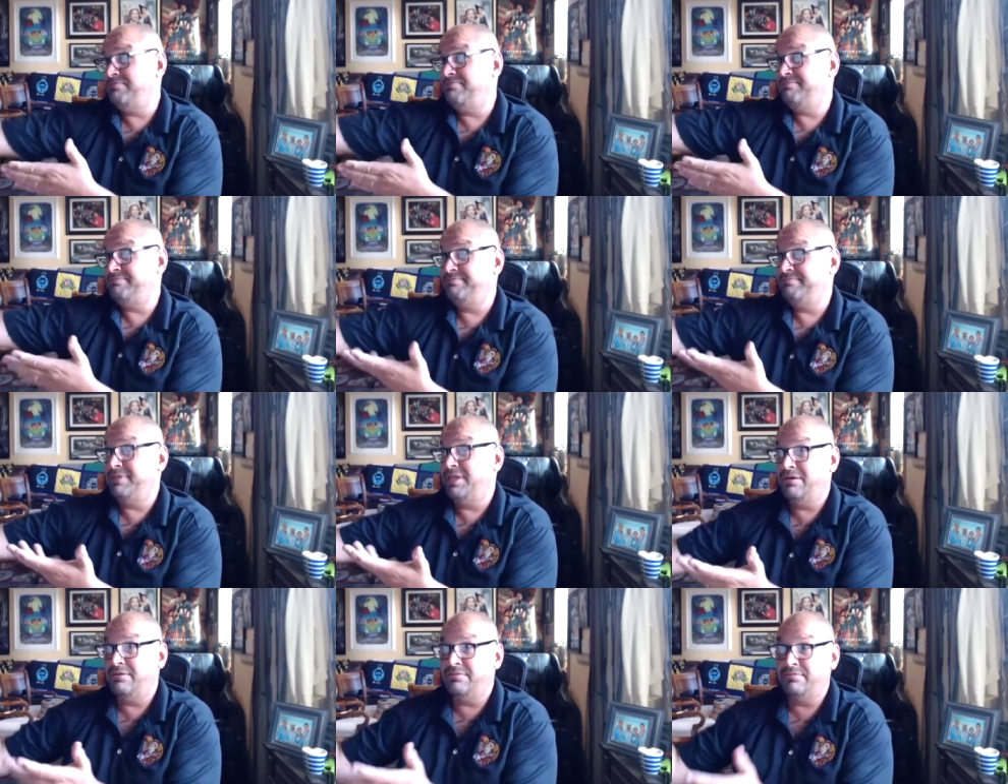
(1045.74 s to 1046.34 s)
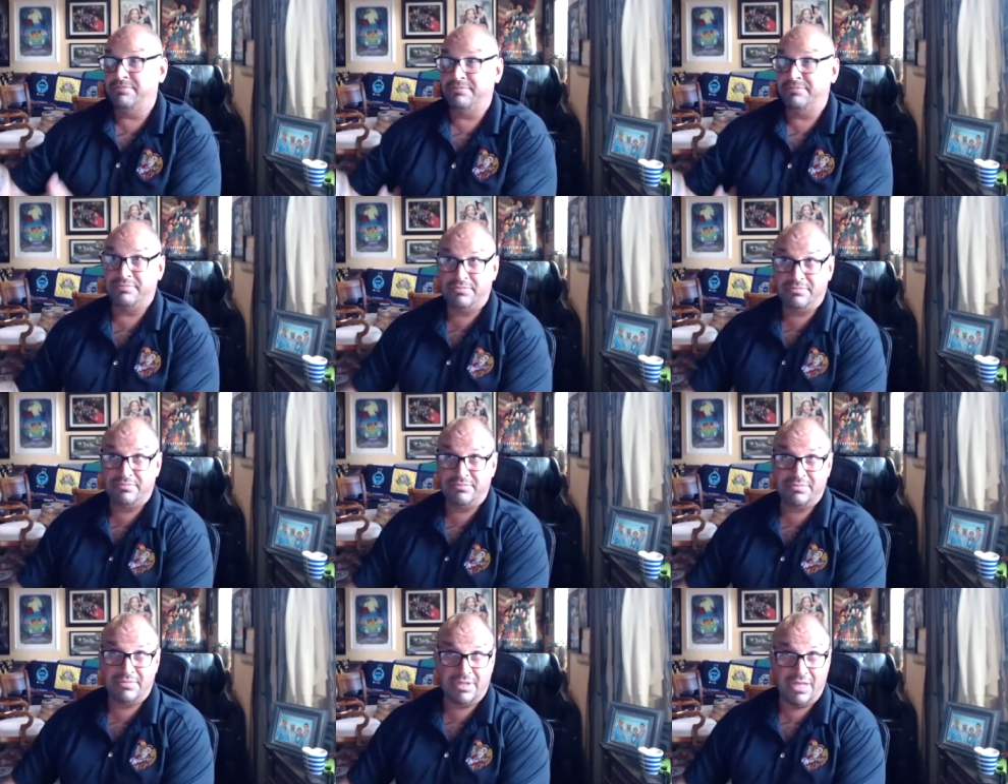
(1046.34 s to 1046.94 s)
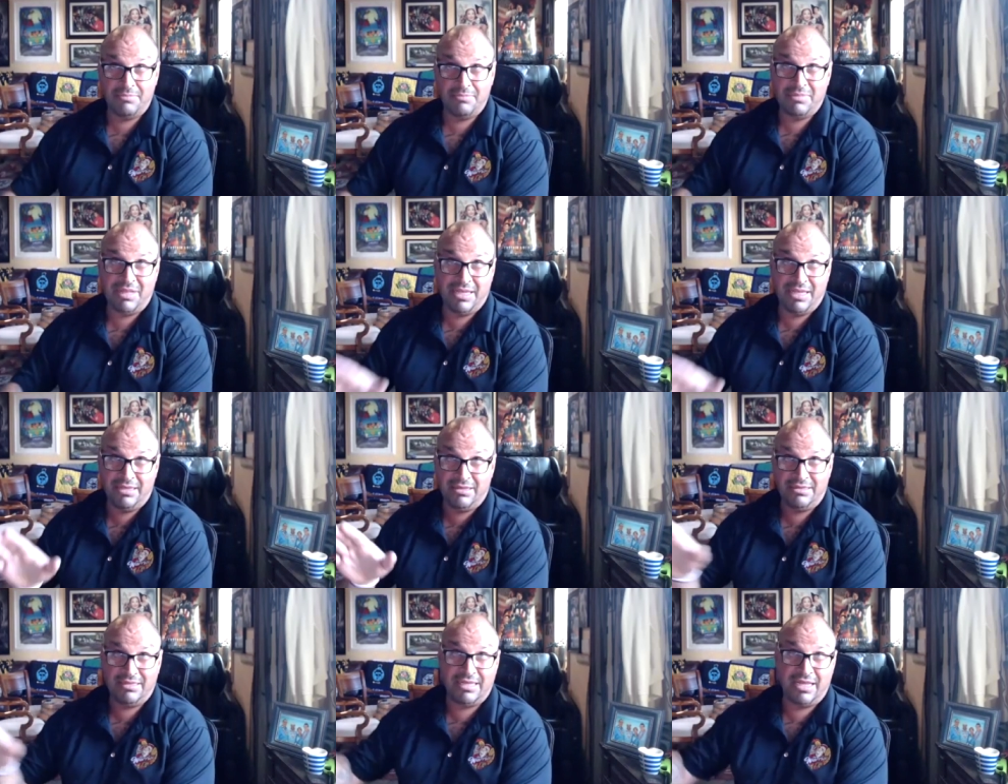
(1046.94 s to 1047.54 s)
you know, I'm like
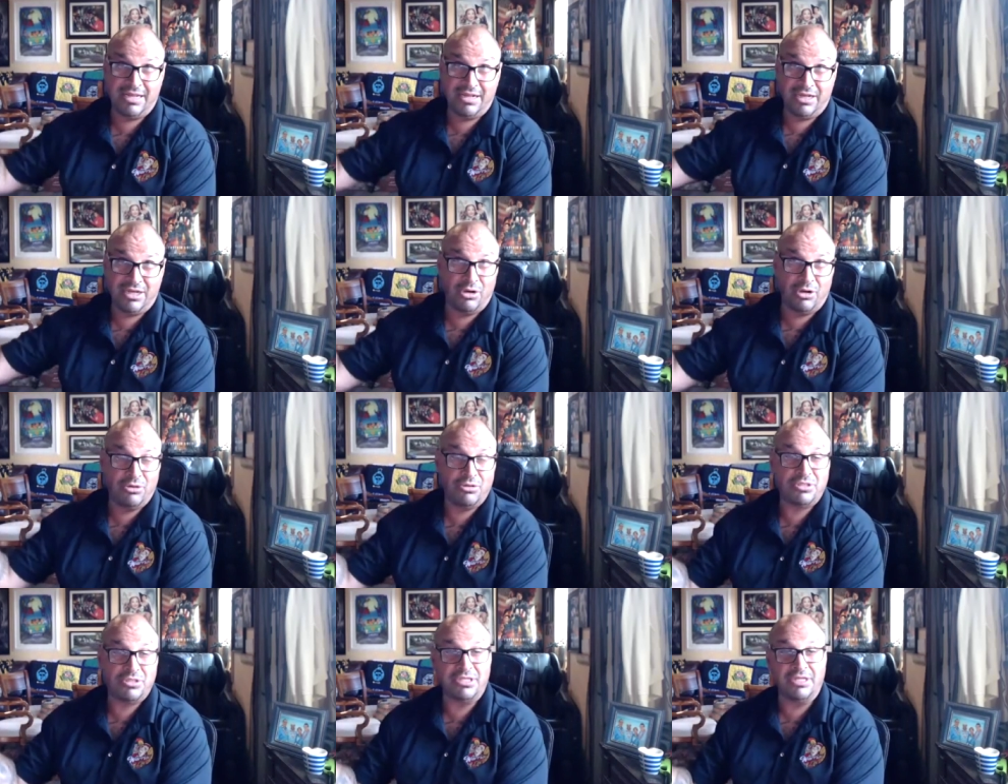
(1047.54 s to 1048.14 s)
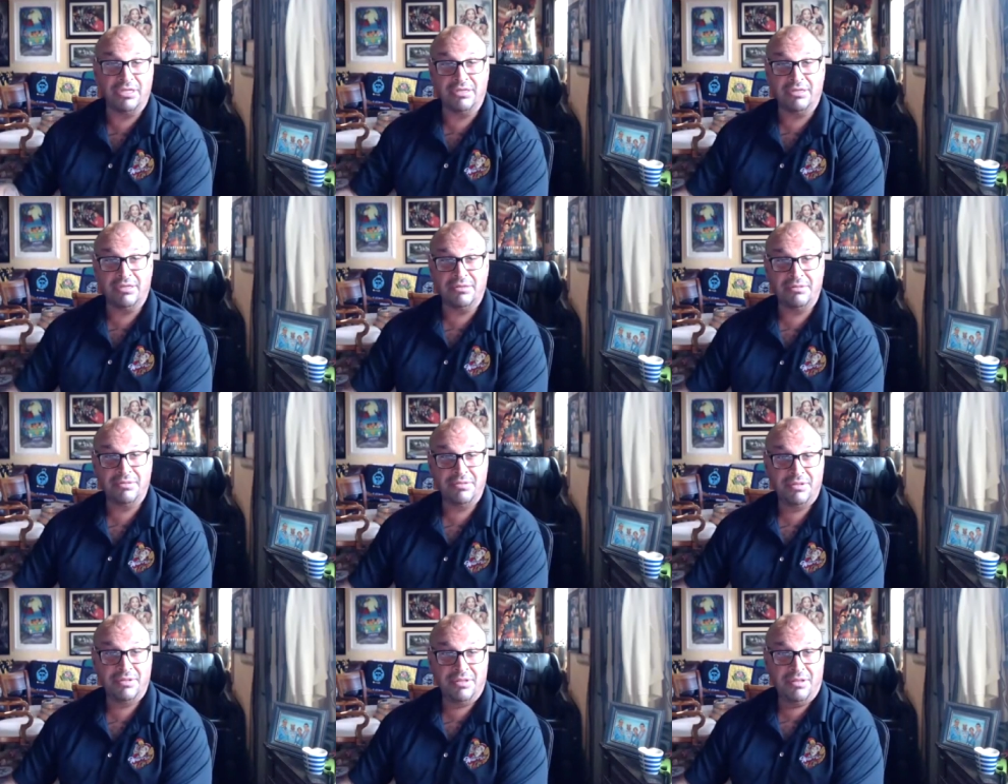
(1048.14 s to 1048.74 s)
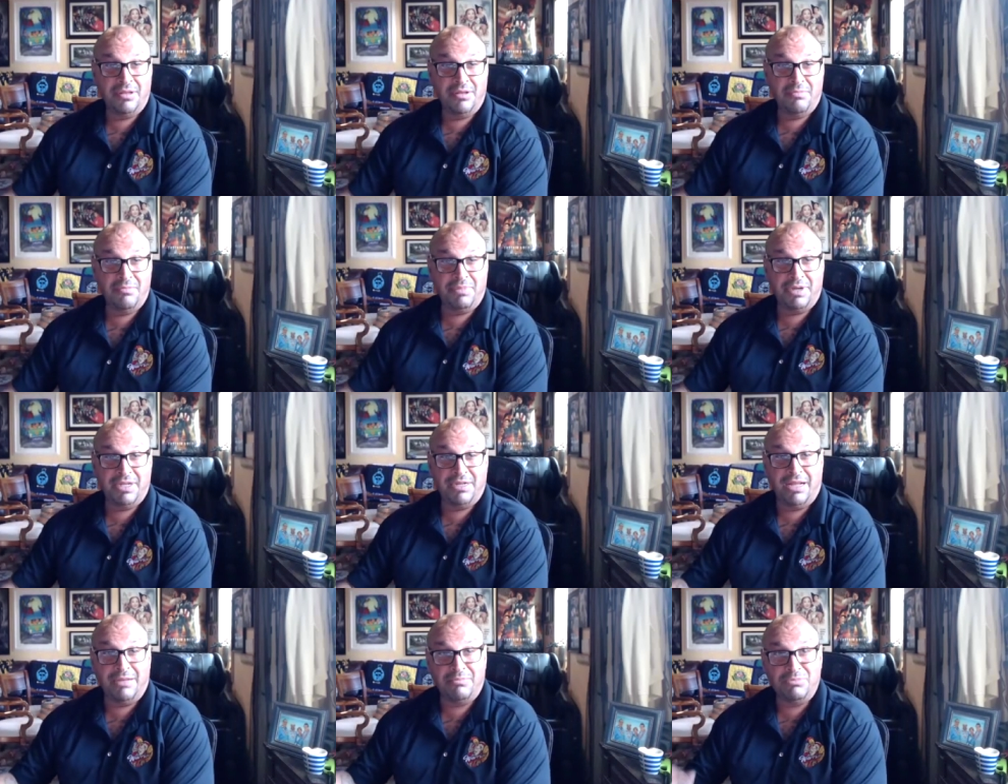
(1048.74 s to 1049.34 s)
kind of coasting,
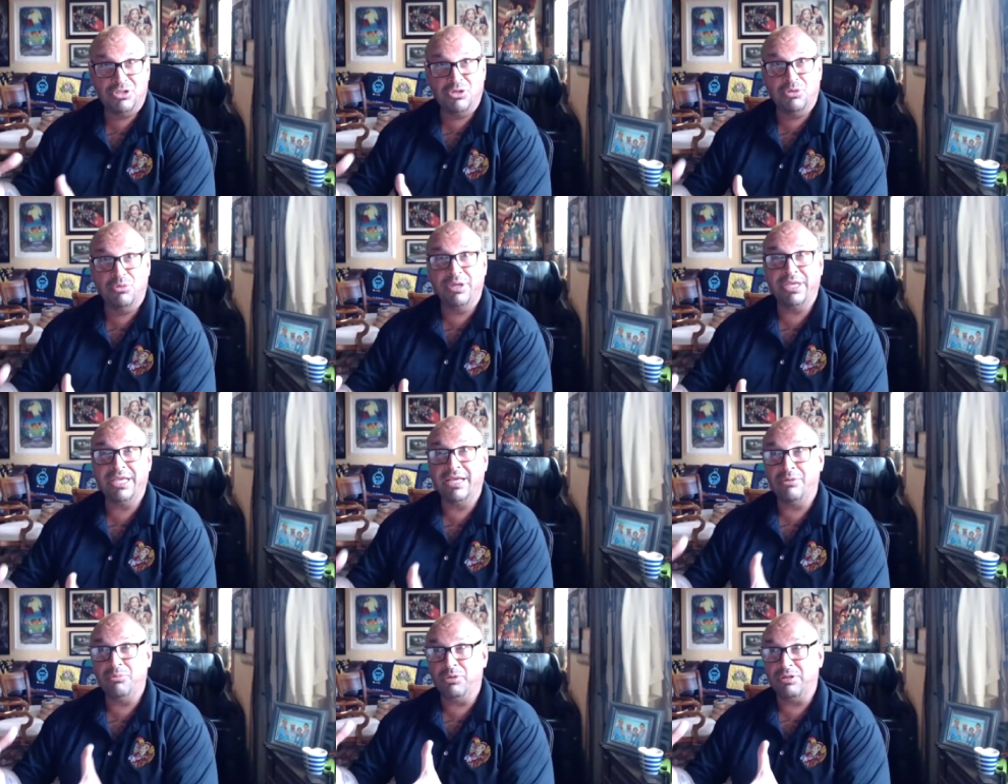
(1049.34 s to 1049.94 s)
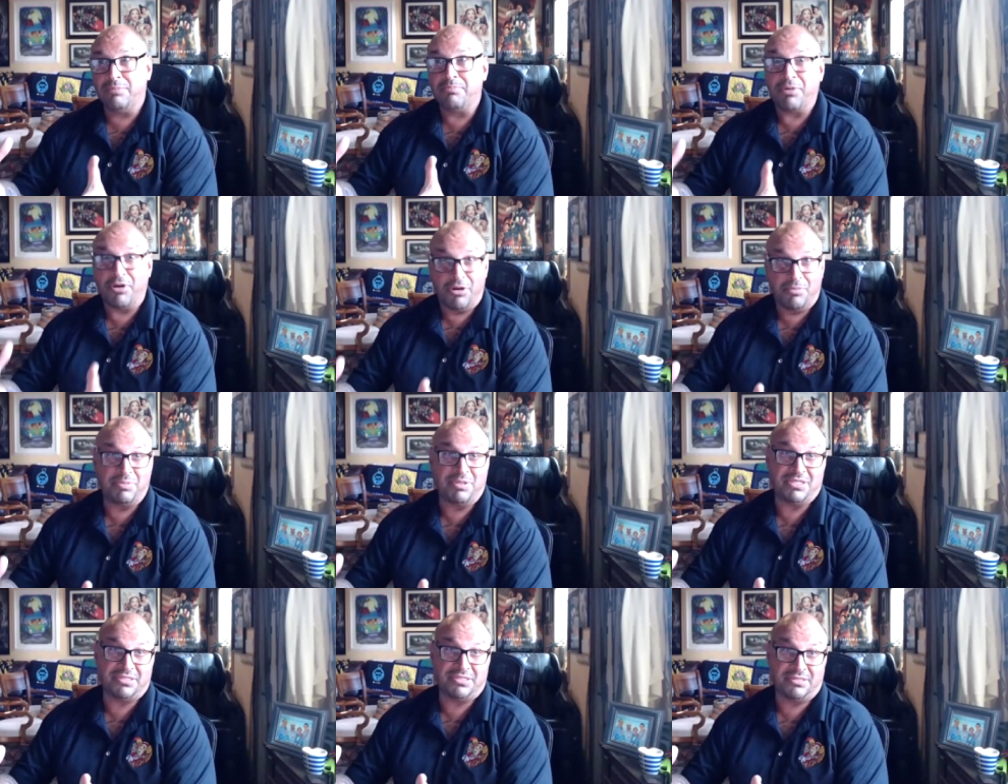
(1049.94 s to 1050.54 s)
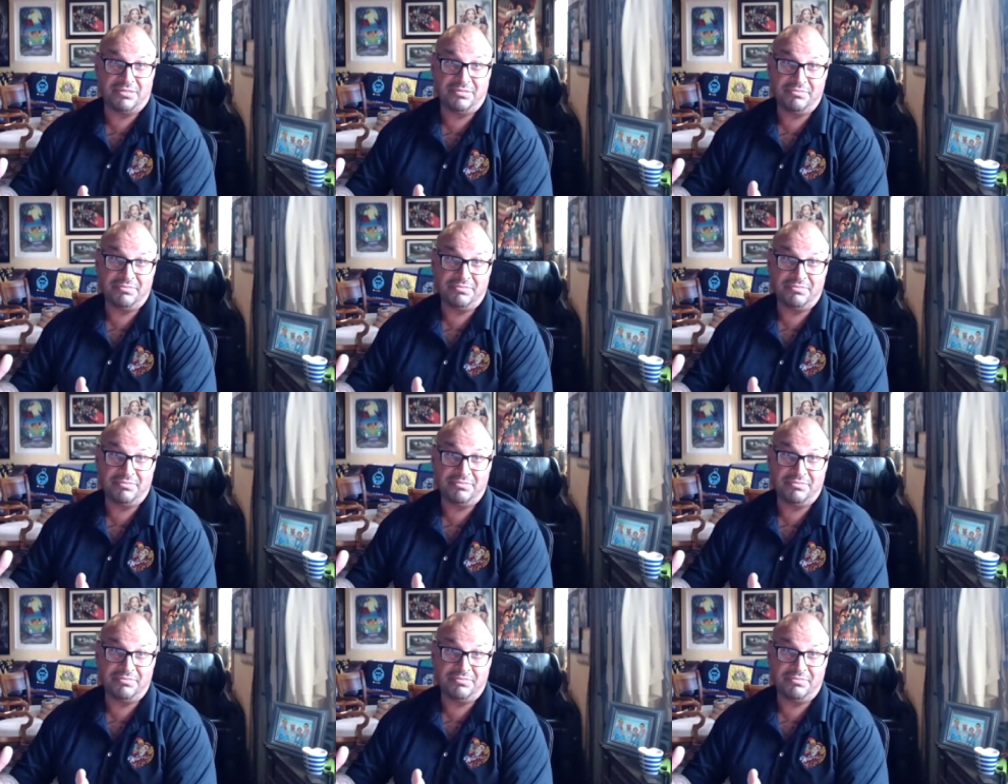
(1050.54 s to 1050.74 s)
but I'm doing it with a purpose.